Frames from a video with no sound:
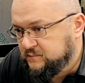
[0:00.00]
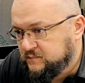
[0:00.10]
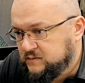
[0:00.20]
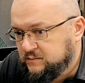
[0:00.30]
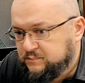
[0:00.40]

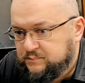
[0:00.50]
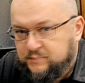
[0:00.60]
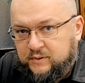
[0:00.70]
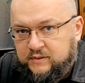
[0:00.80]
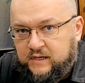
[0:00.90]
It's a
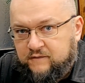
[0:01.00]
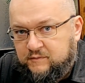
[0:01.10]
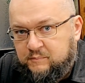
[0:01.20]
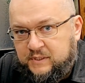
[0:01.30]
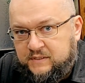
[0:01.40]
bloody heavy
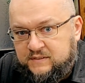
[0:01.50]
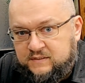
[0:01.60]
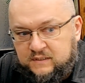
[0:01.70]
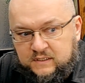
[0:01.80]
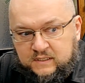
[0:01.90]
beast.
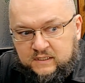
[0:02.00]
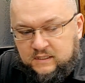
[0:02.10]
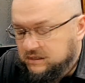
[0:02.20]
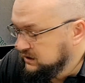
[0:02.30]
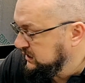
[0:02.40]

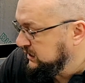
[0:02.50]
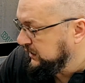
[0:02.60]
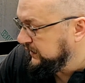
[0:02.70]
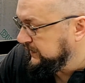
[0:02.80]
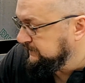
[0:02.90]

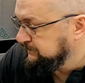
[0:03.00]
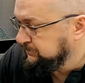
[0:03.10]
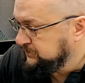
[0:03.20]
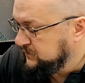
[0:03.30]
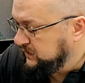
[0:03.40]
And
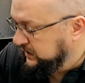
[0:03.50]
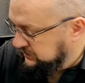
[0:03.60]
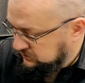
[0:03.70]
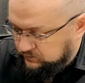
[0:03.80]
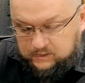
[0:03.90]

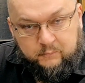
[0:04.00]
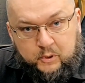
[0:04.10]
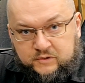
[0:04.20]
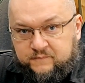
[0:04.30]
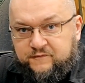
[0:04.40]
doing the
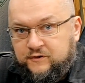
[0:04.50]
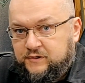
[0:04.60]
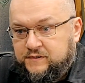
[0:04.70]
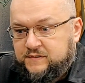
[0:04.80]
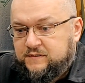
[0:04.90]
bottom
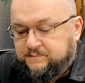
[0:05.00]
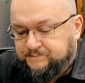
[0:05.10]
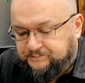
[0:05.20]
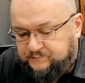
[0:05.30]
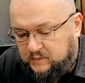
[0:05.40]
first,
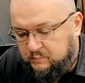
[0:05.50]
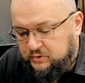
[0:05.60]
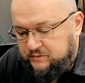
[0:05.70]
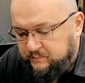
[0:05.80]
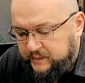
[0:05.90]
the
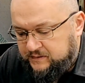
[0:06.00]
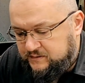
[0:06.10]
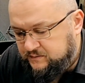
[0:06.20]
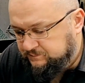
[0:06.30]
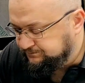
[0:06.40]
bottom bends,